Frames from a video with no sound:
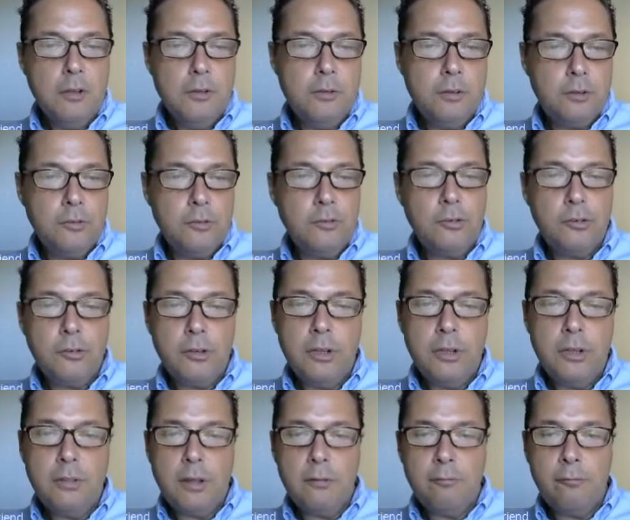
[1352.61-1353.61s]
you can
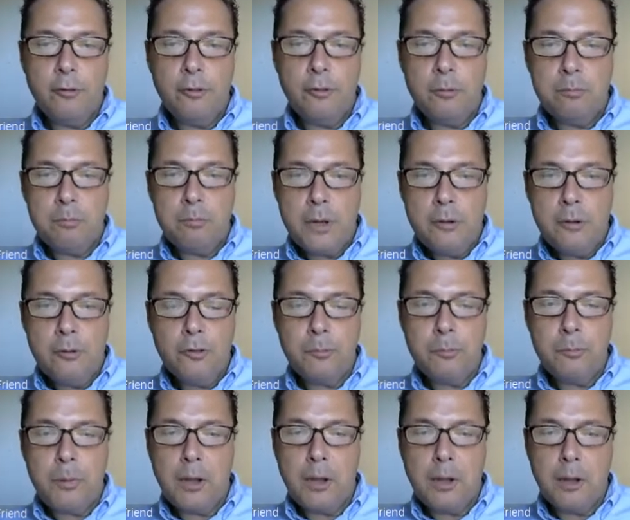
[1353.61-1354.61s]
see that for the
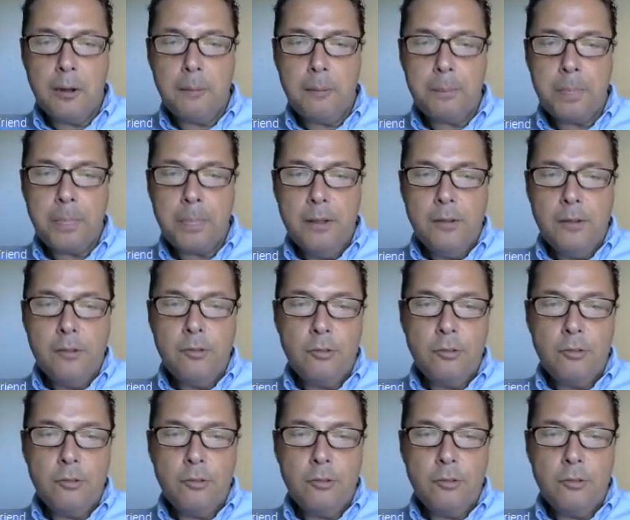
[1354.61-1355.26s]
most part,